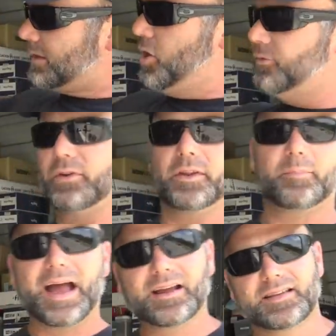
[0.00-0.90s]
over on the
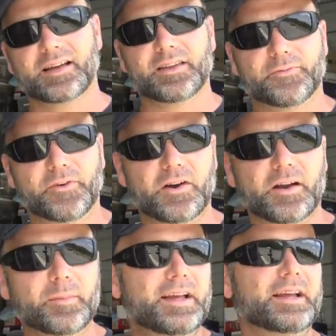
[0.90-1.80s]
back side of the
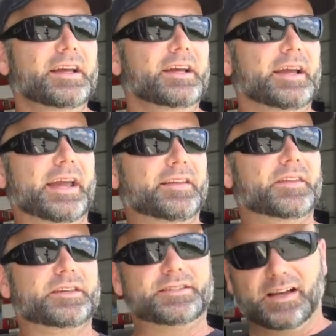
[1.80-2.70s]
farm,
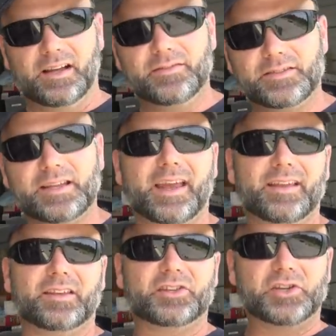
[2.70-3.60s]
and the doves
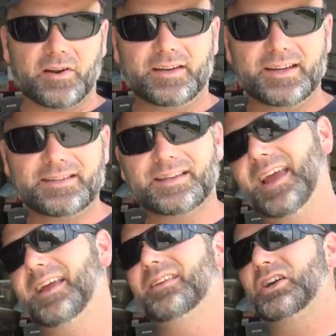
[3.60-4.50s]
and the turkeys
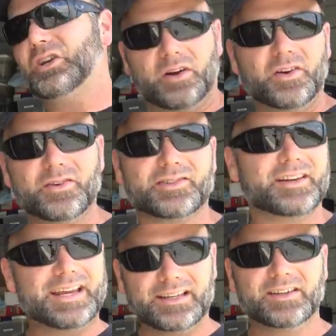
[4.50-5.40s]
and the crows
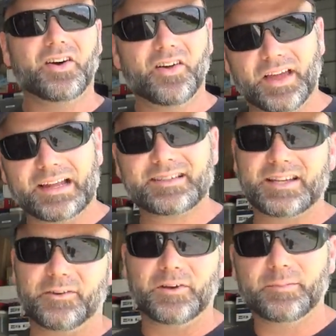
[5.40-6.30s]
are eating all that
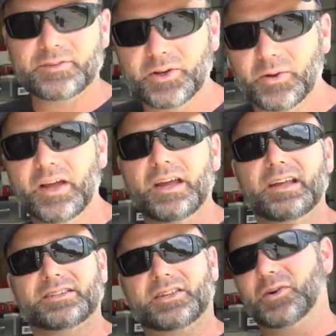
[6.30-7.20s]
stuff up too.
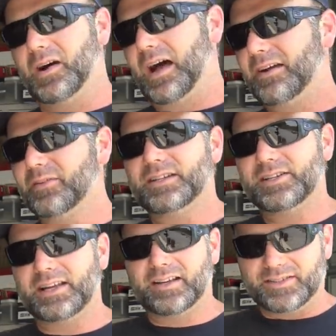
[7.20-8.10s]
So I
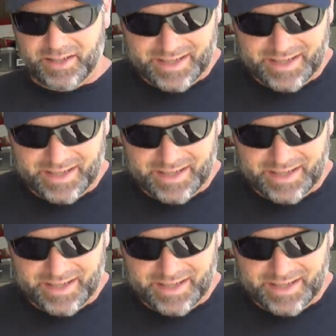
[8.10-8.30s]
reached out to